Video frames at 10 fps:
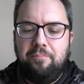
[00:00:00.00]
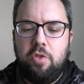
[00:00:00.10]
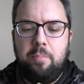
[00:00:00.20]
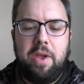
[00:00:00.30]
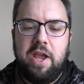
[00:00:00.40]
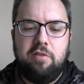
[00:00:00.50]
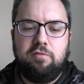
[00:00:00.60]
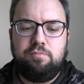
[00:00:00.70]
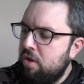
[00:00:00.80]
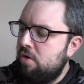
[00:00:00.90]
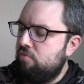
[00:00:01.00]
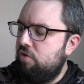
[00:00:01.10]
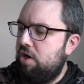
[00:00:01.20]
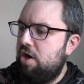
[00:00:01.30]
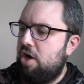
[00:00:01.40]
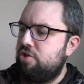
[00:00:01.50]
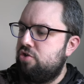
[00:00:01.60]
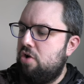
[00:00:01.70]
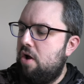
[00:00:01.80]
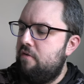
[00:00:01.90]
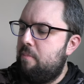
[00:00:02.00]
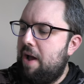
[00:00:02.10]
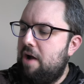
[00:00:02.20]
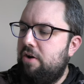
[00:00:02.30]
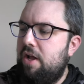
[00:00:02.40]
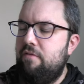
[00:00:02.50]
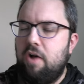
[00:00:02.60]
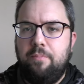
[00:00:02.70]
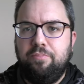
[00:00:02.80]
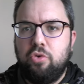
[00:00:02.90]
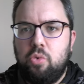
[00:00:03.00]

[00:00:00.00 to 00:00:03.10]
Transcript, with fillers: The beef, really nice. It's not overpowering either.